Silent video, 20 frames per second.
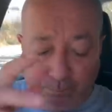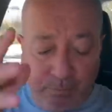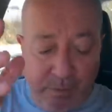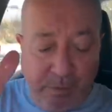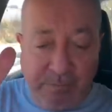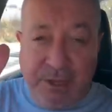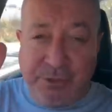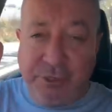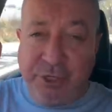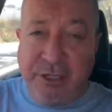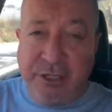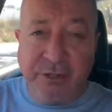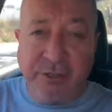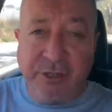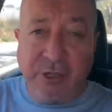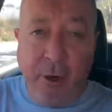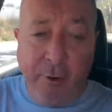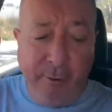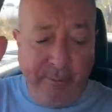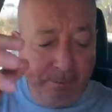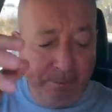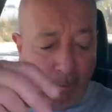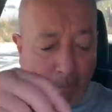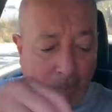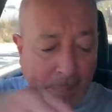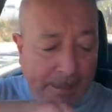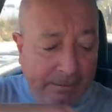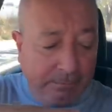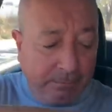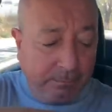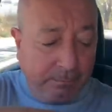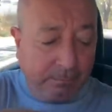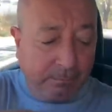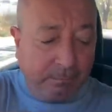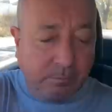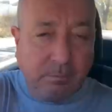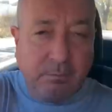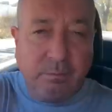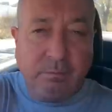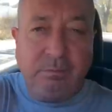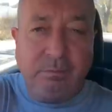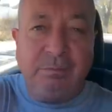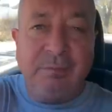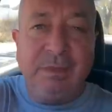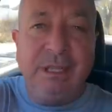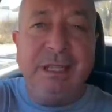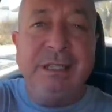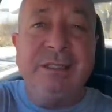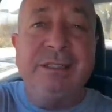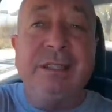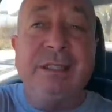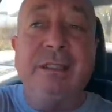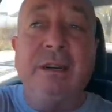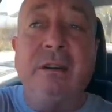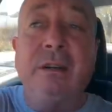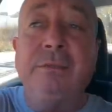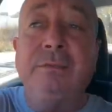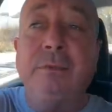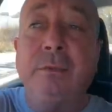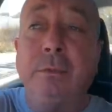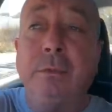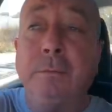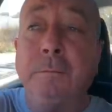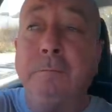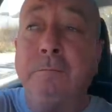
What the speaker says: And that chicken salt is to die for.